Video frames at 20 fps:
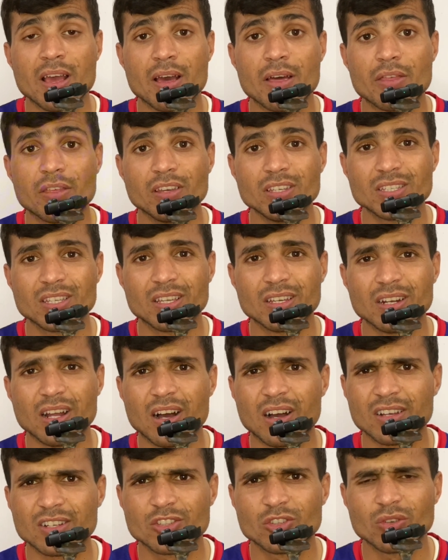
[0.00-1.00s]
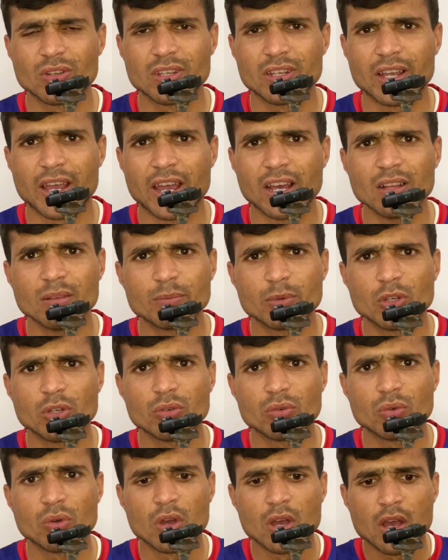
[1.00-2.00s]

This can actually help you